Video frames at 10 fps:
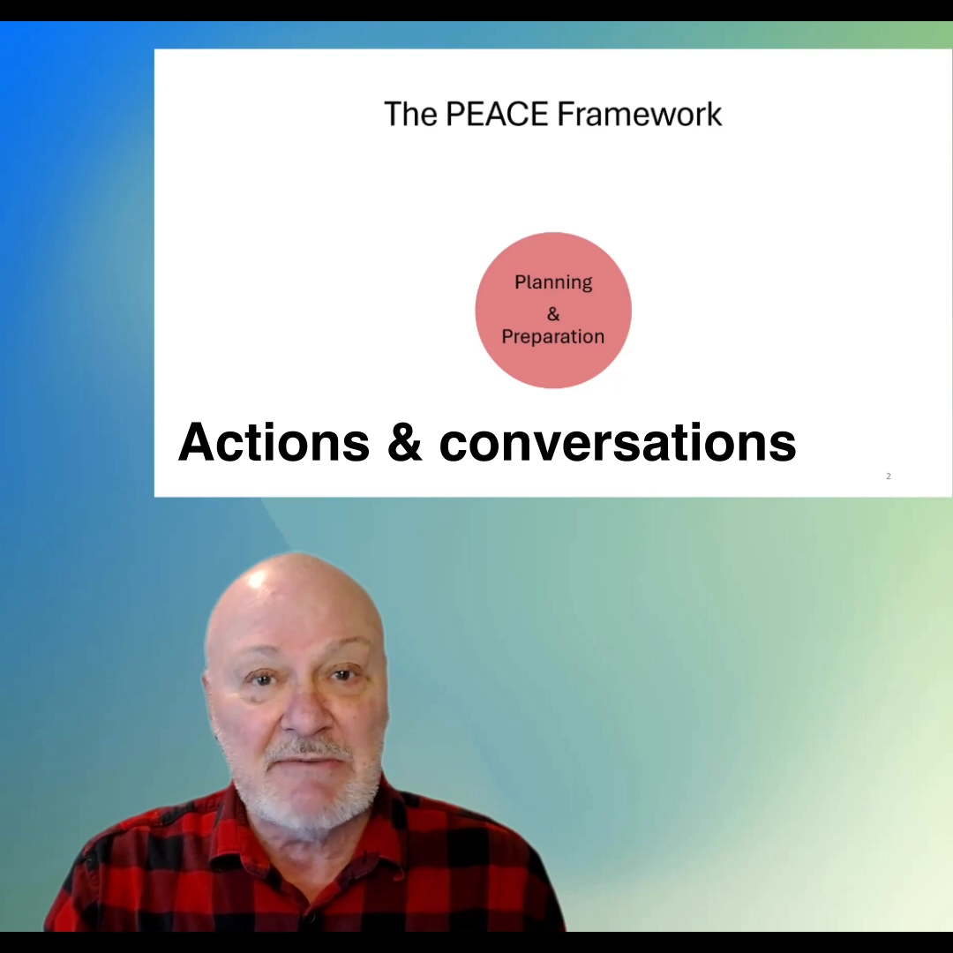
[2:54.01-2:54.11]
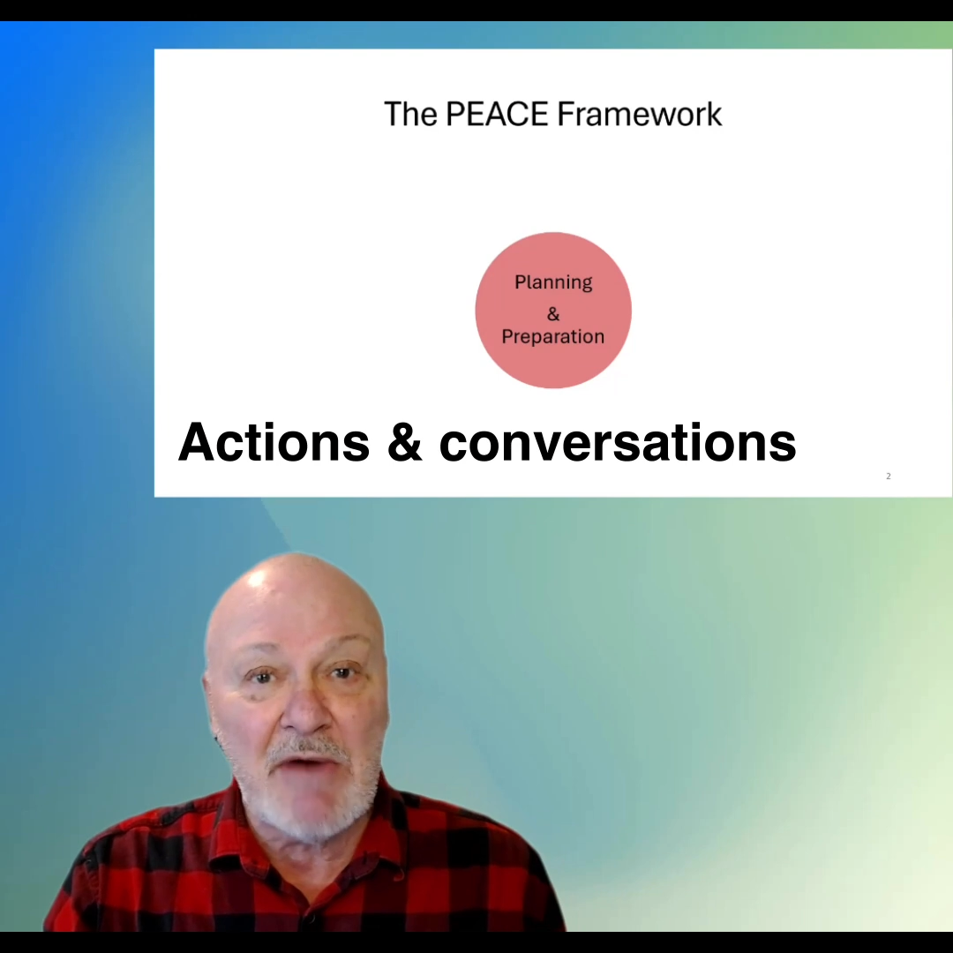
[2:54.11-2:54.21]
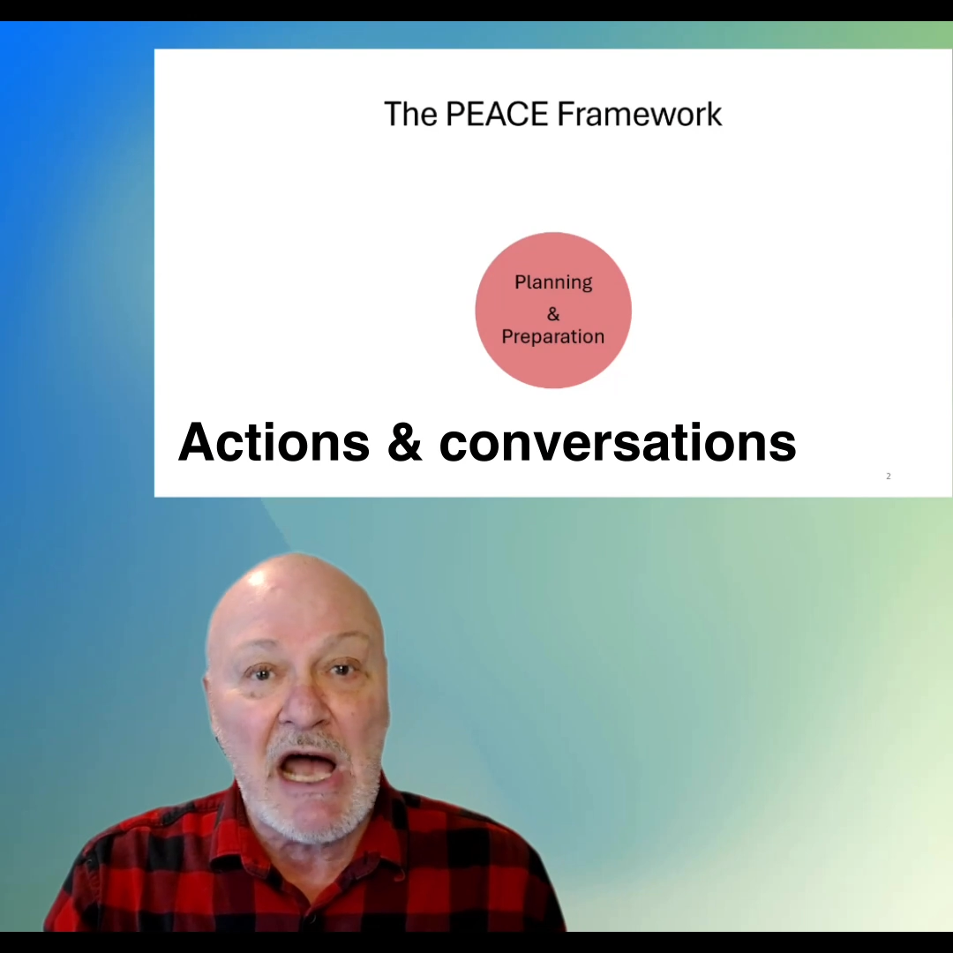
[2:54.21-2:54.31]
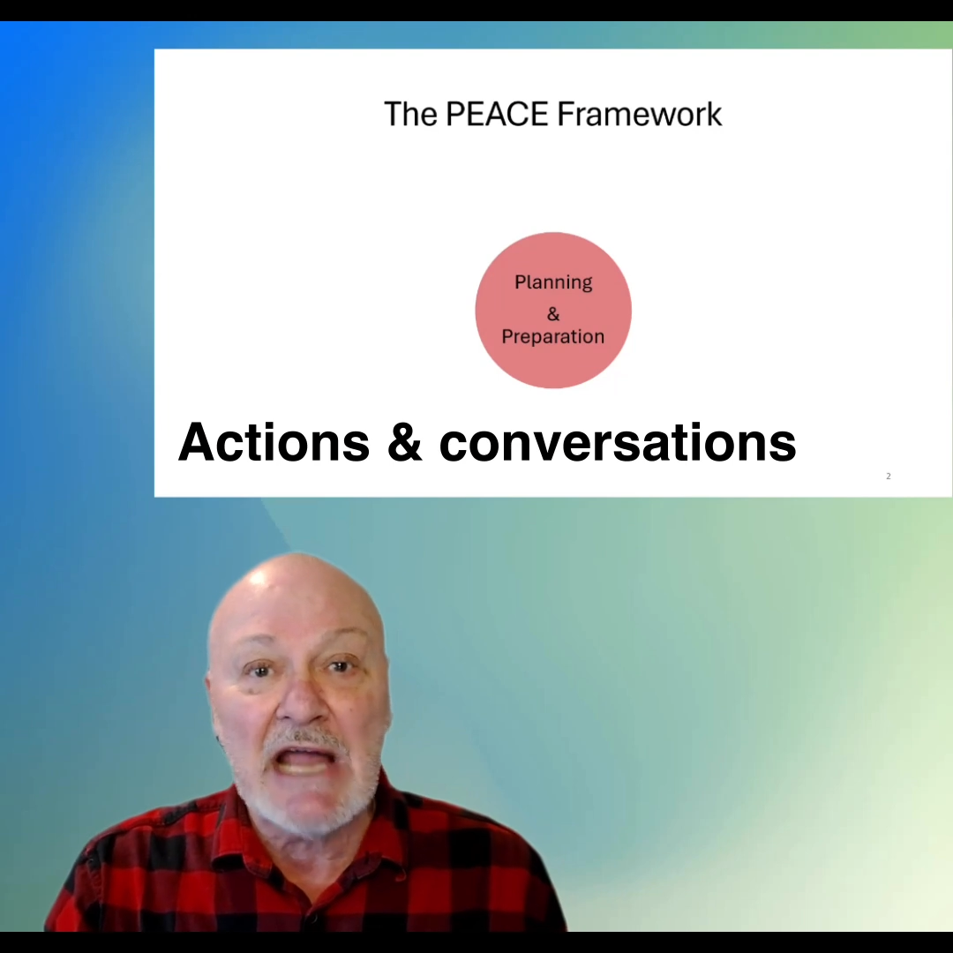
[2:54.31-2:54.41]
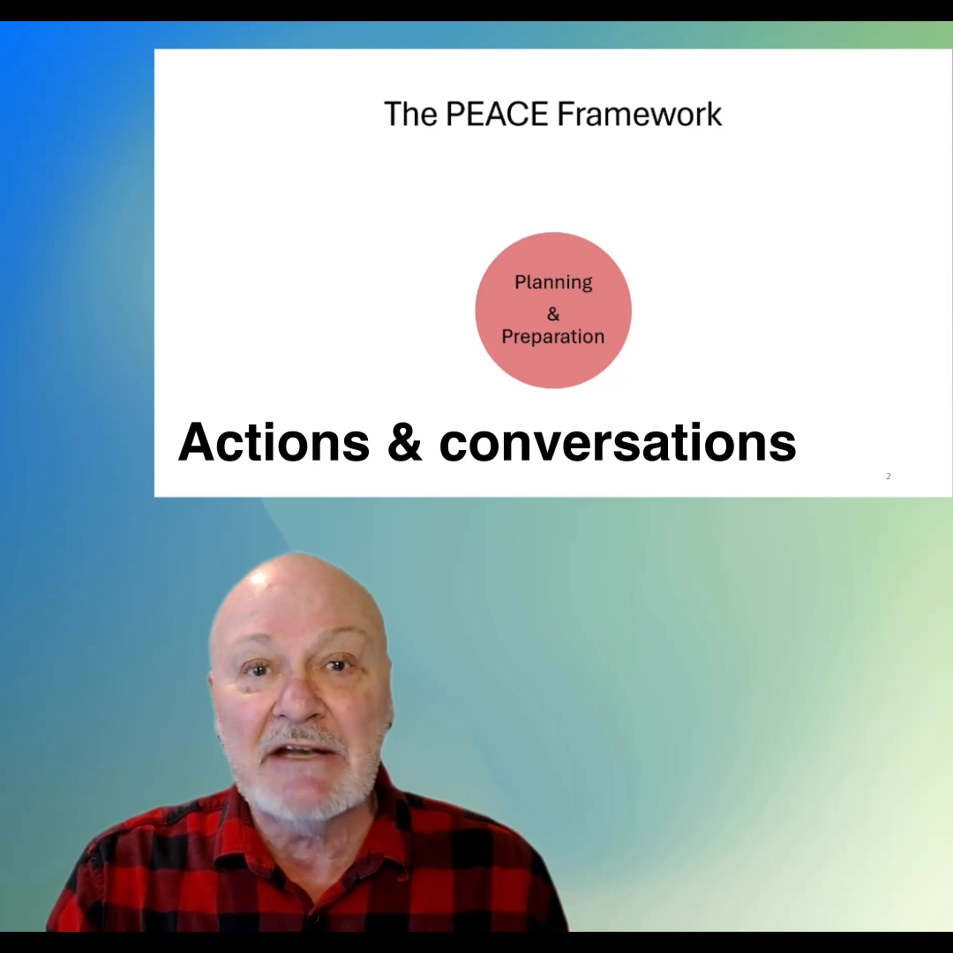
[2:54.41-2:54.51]

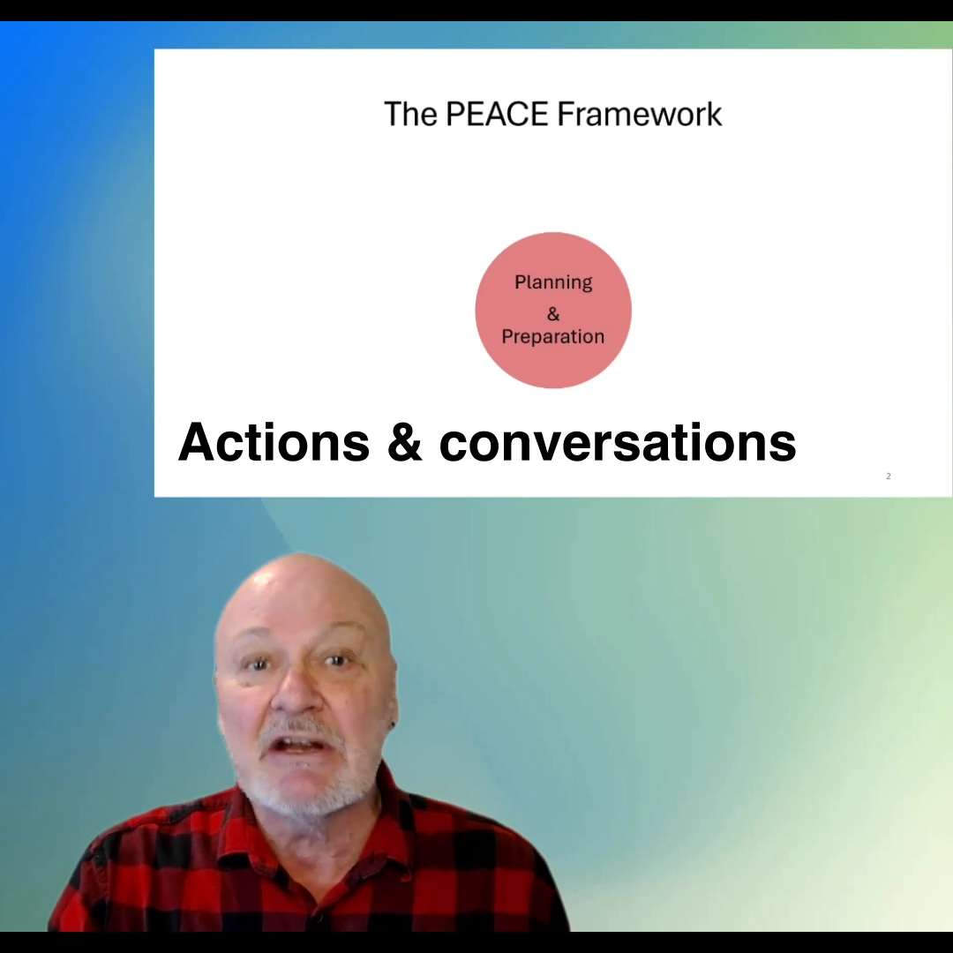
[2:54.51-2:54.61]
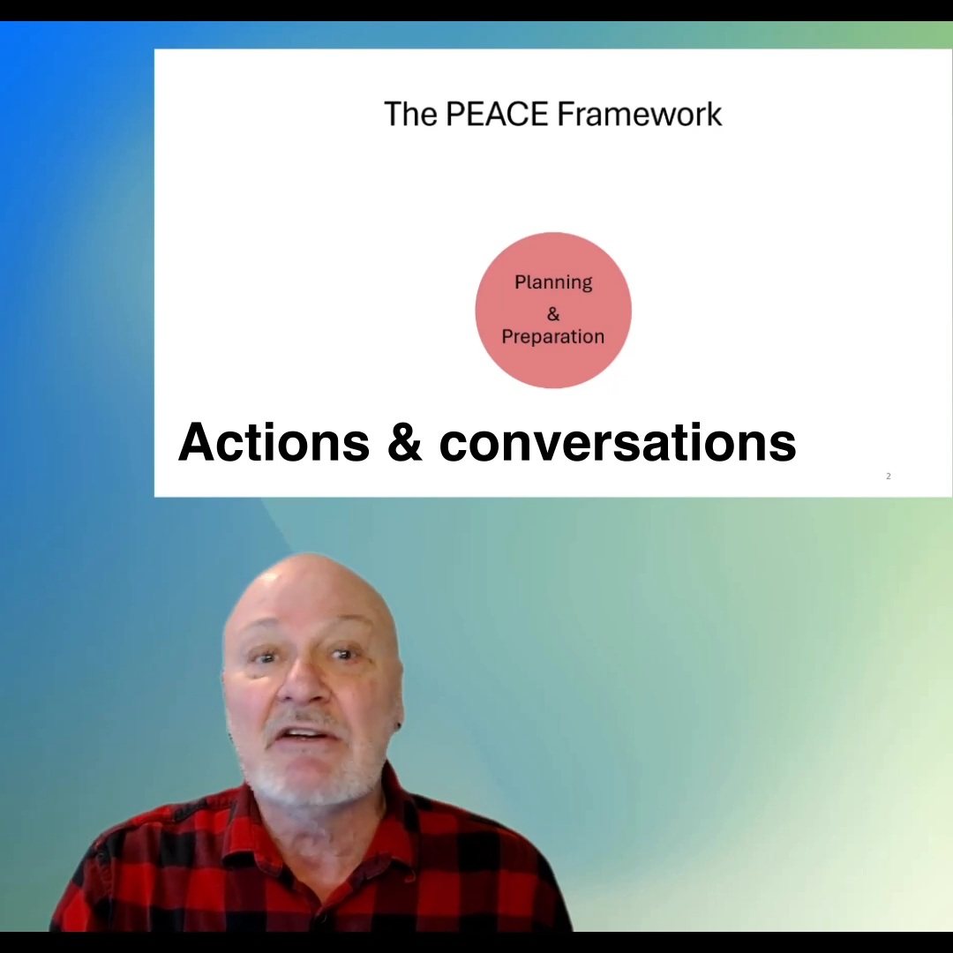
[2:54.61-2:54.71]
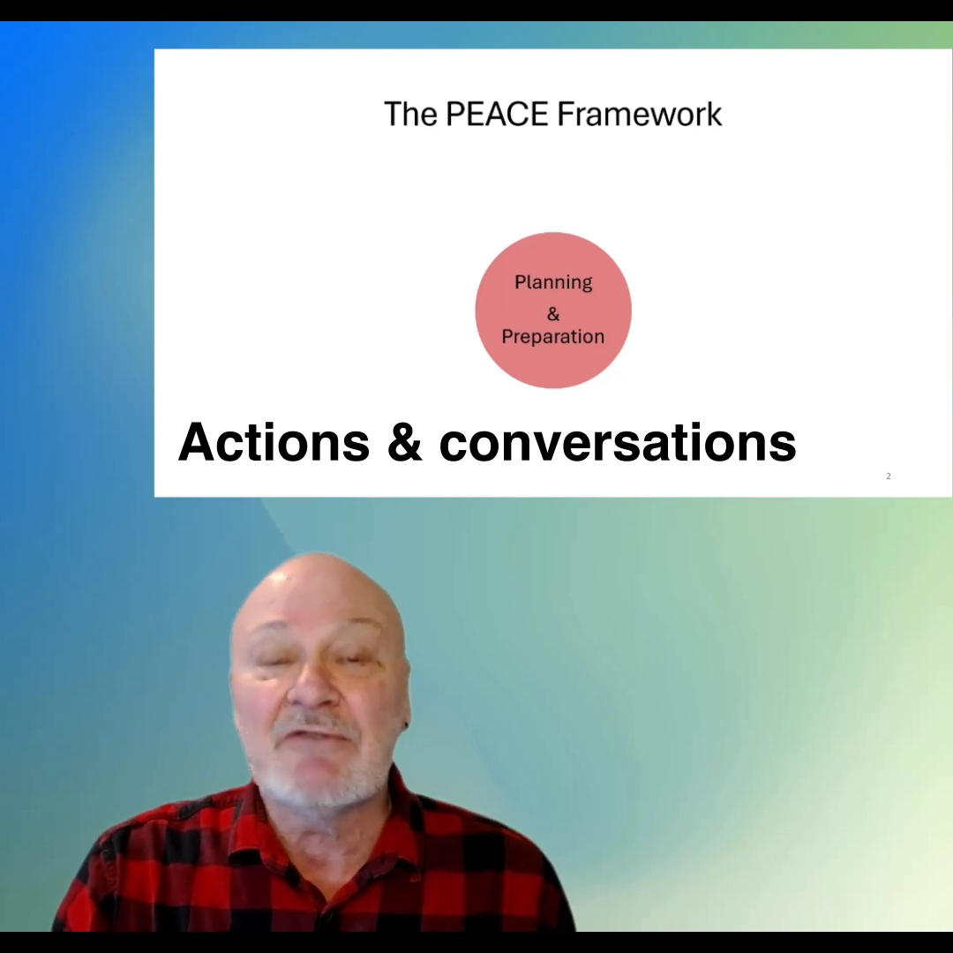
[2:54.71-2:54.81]
mind